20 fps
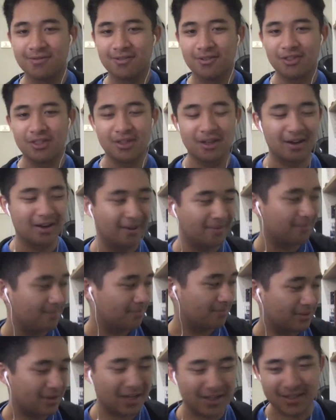for the, um,
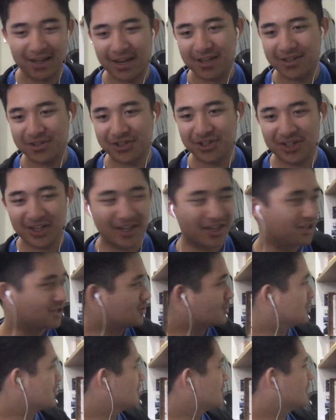as a H S C
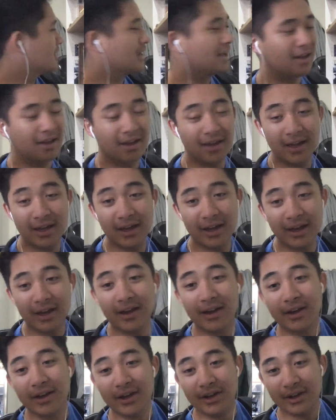student,
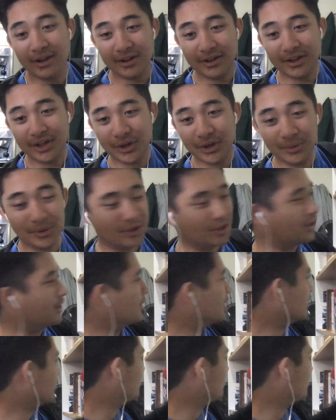you will know.